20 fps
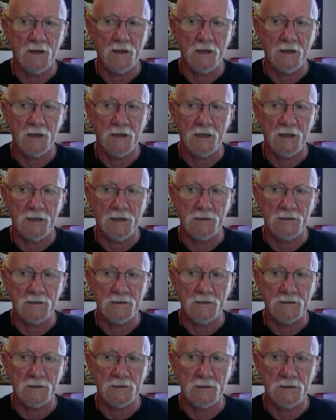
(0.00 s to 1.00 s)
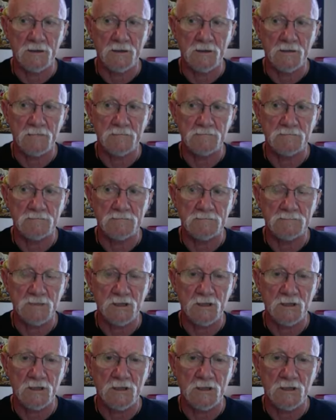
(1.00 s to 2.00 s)
And
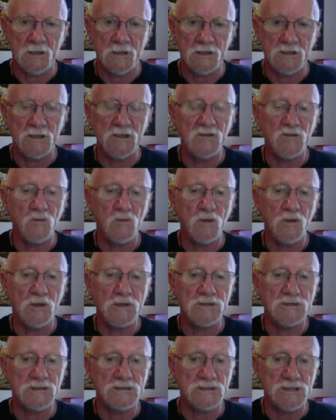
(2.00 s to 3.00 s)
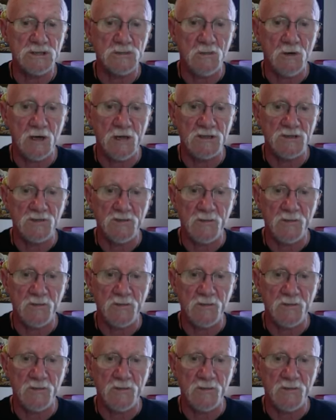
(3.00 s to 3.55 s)
these words that she writes